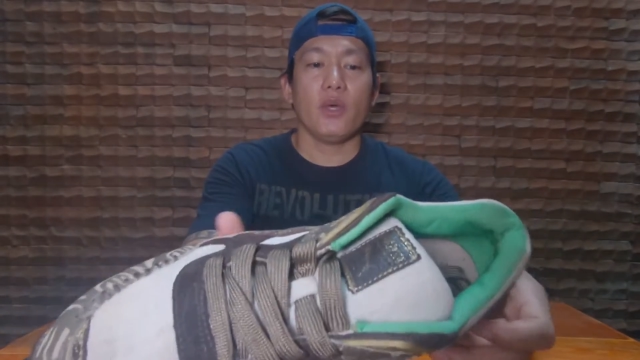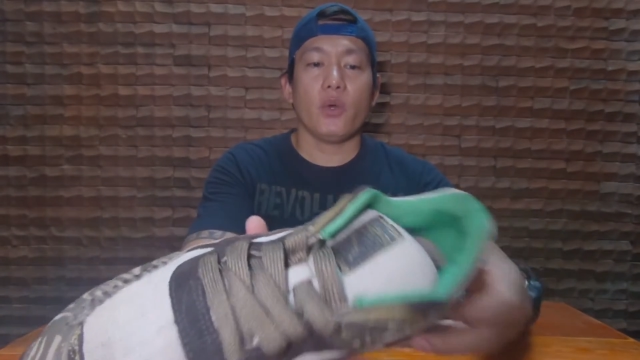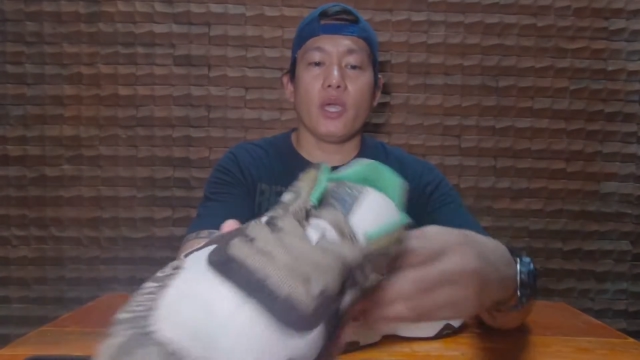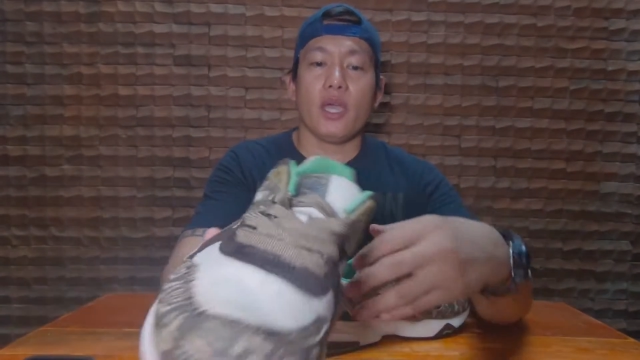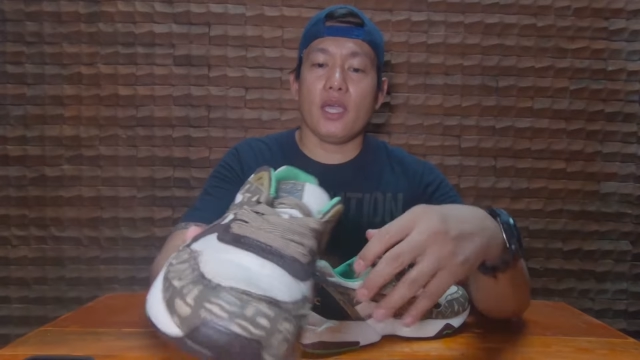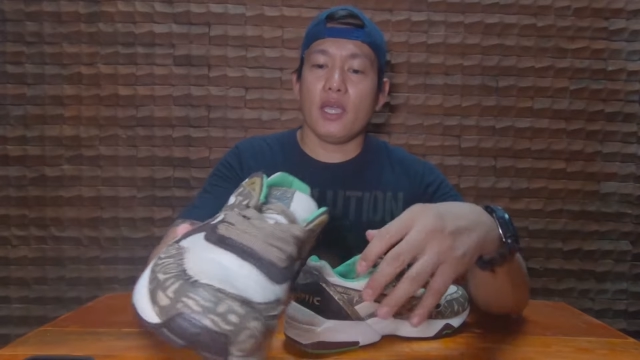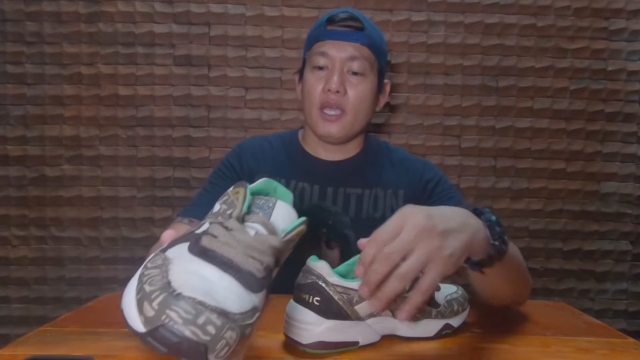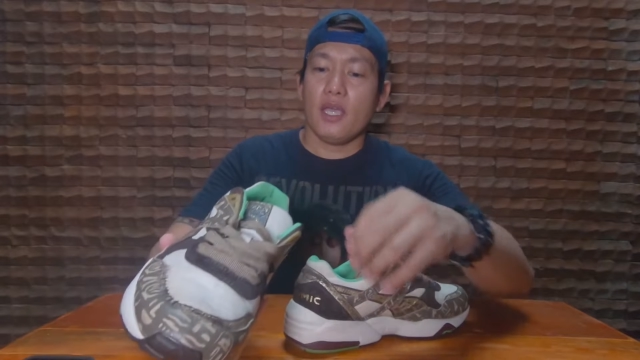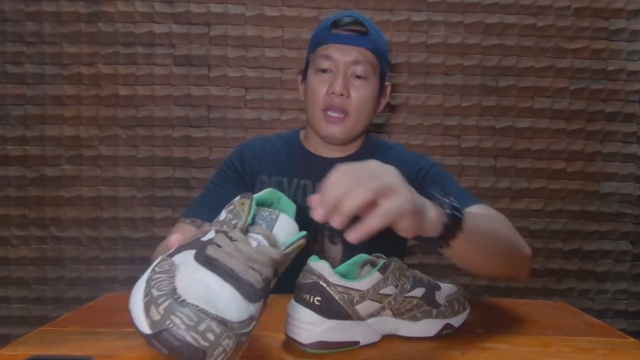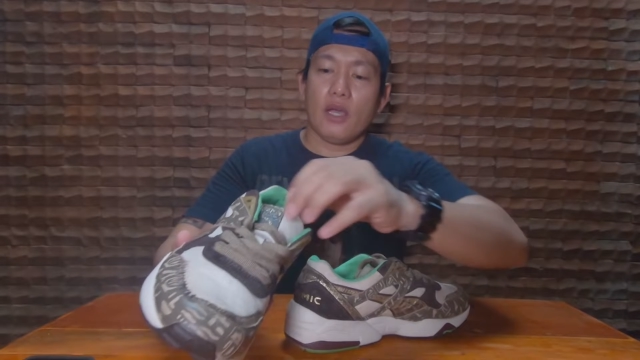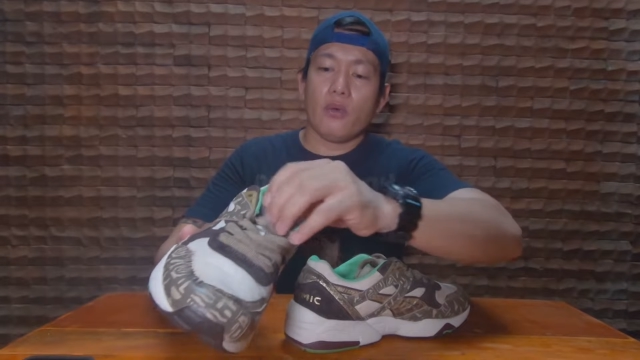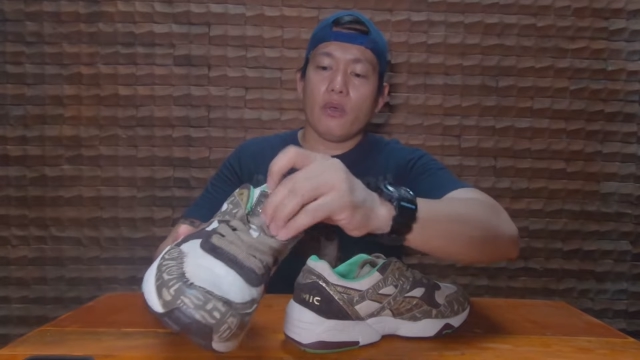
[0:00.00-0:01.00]
Okay.
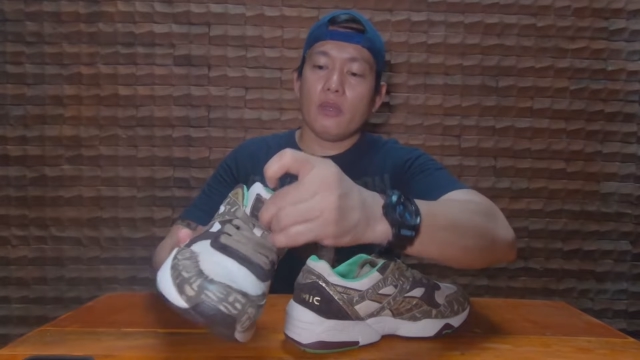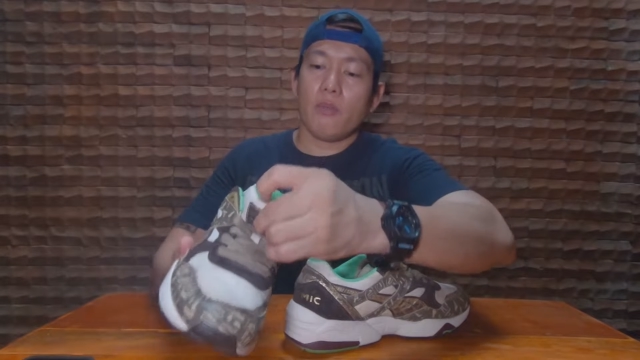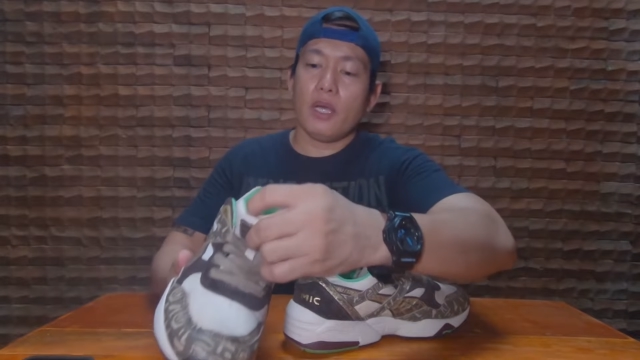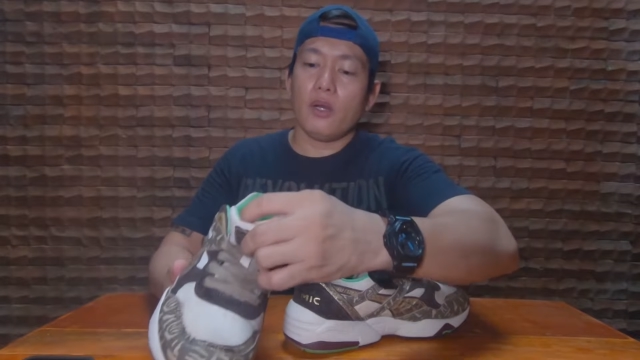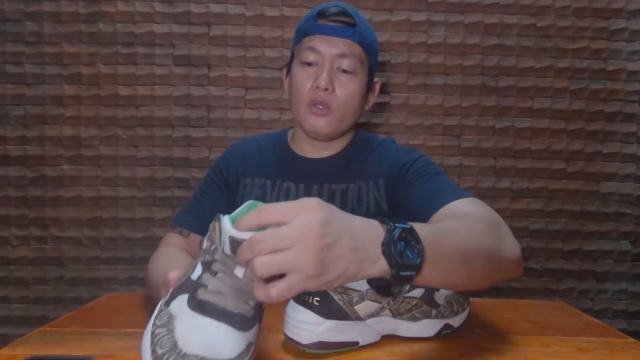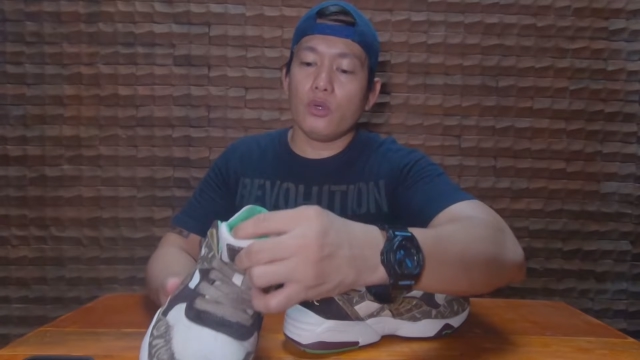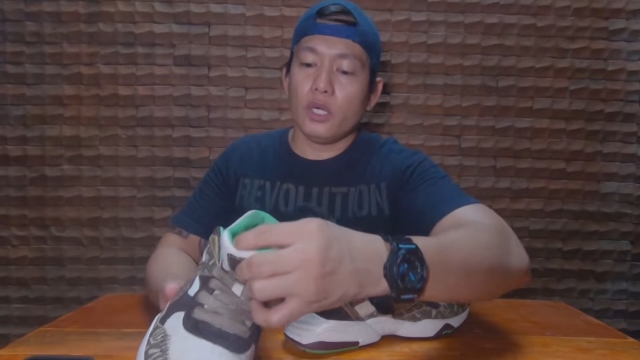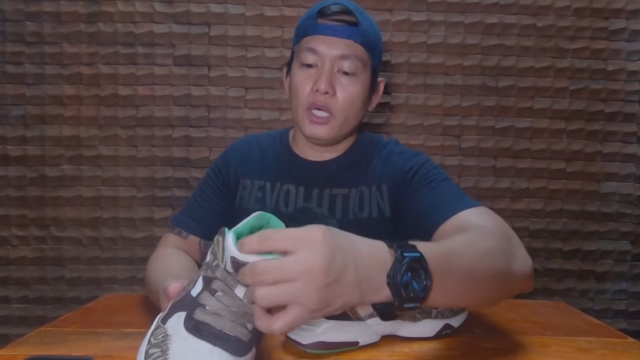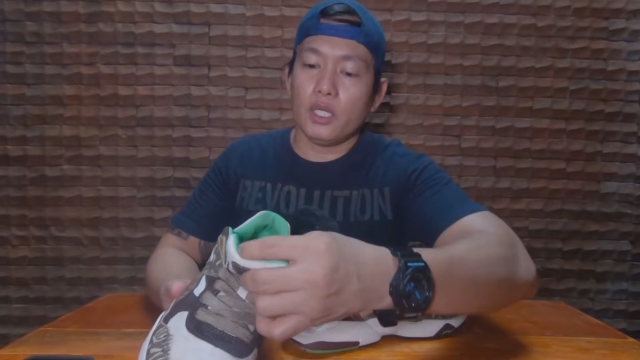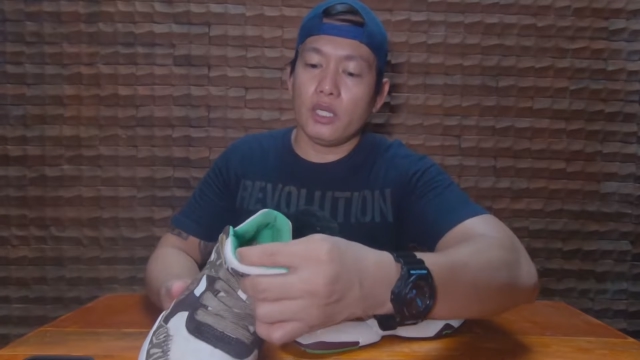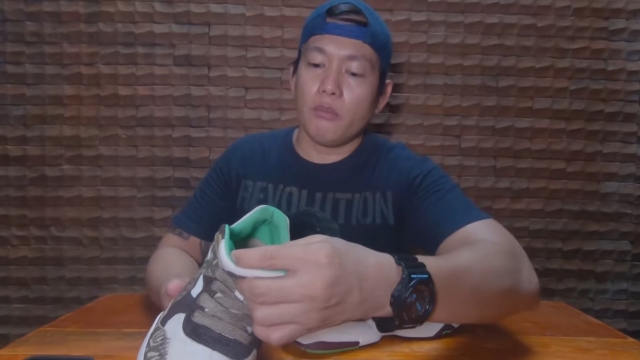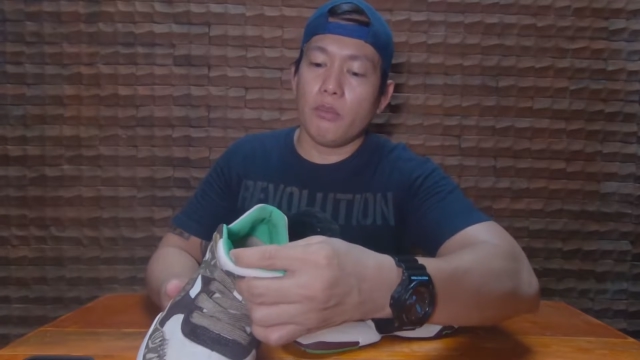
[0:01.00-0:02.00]
Now, meron tong
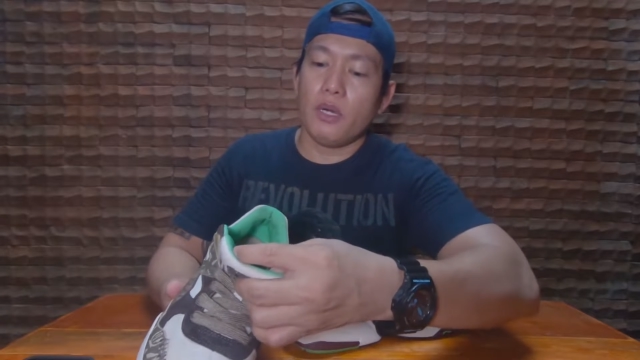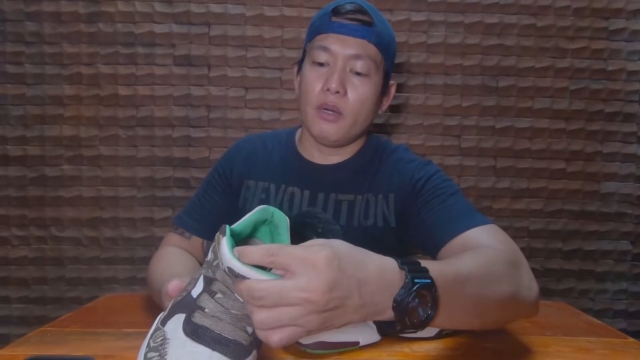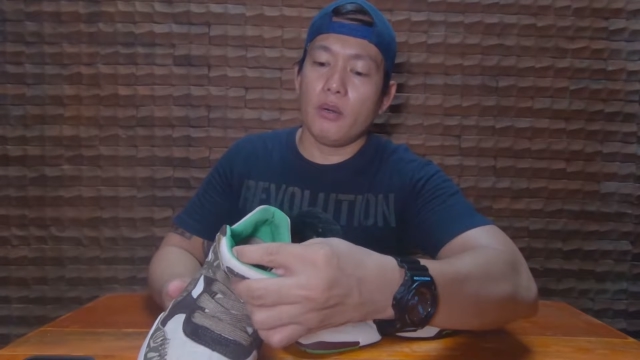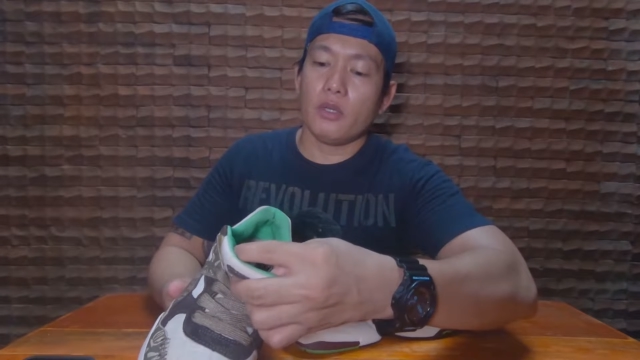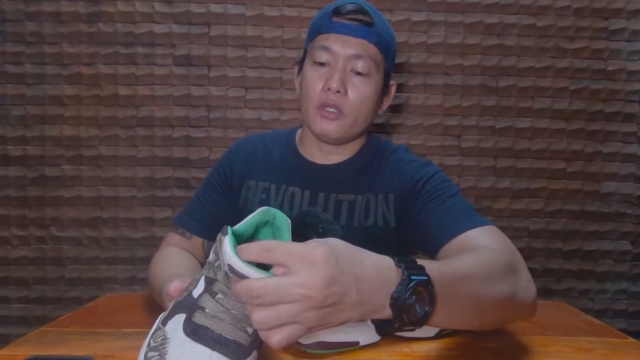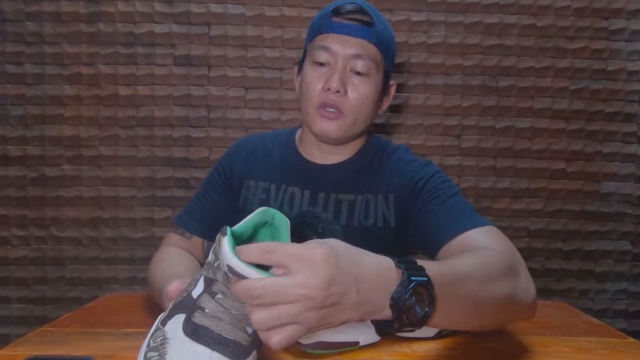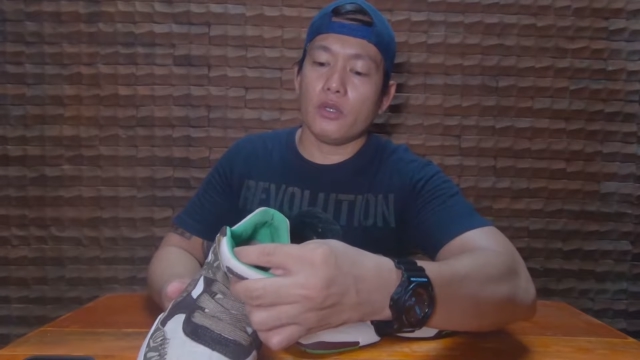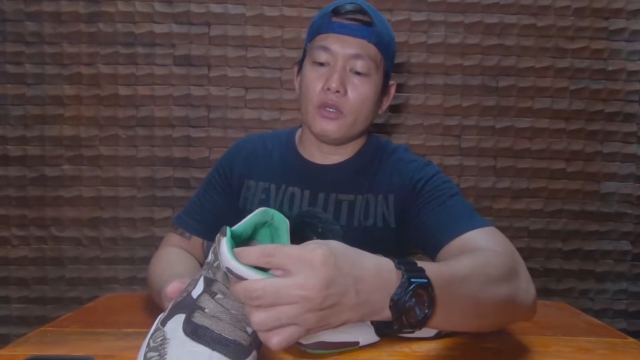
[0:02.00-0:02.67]
art number.